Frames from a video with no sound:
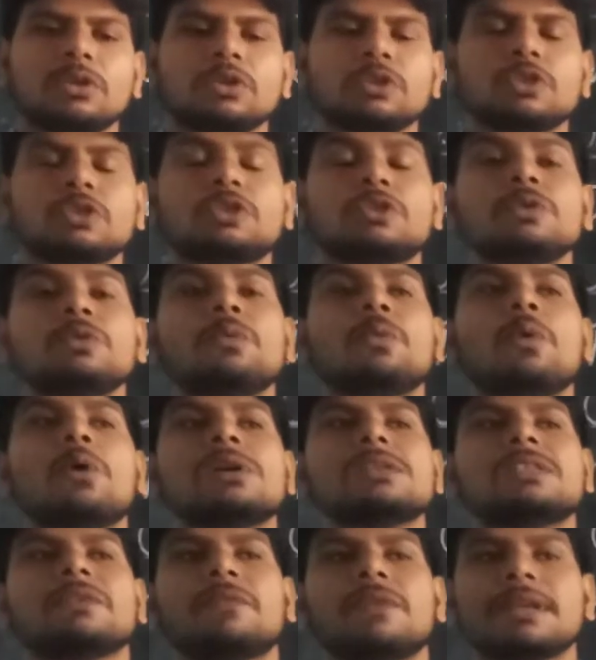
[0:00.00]
Sue
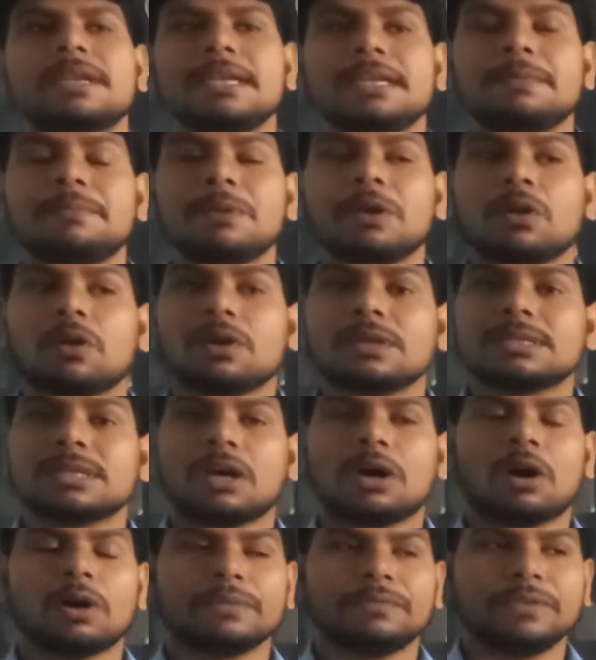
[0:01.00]
was worried
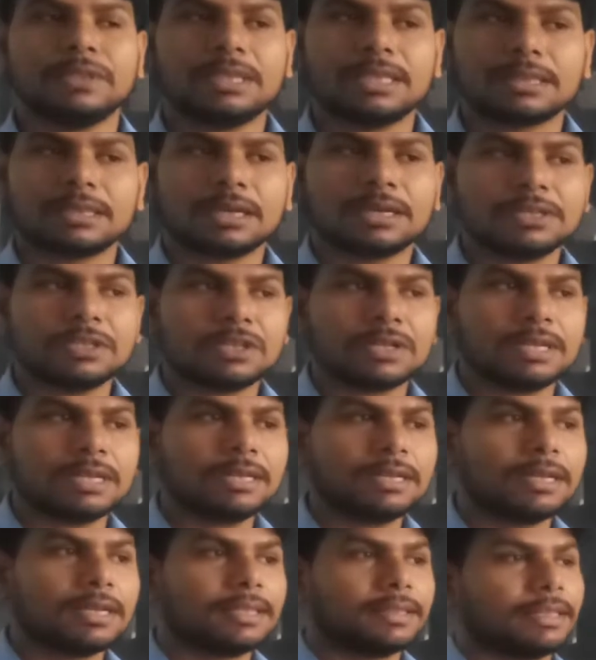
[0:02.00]
because with the
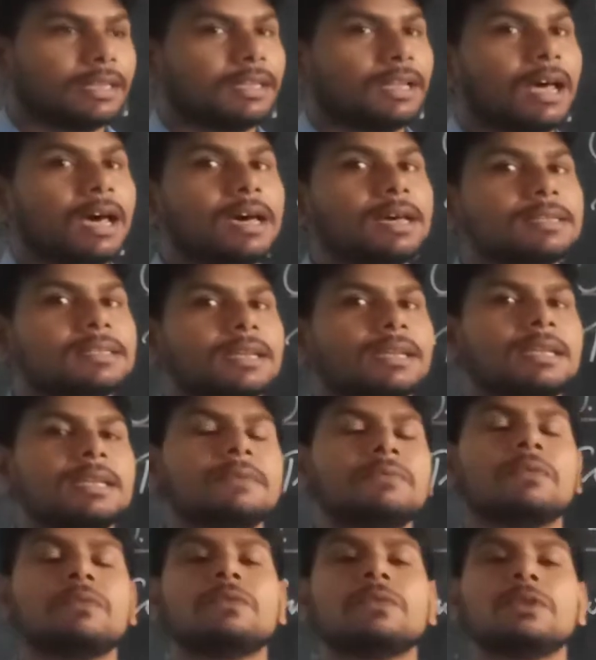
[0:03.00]
thundering, the last
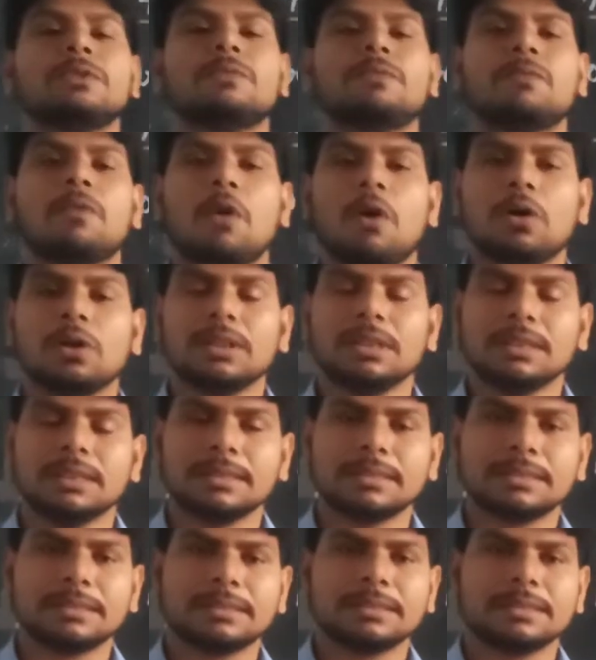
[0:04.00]
leaf would fall.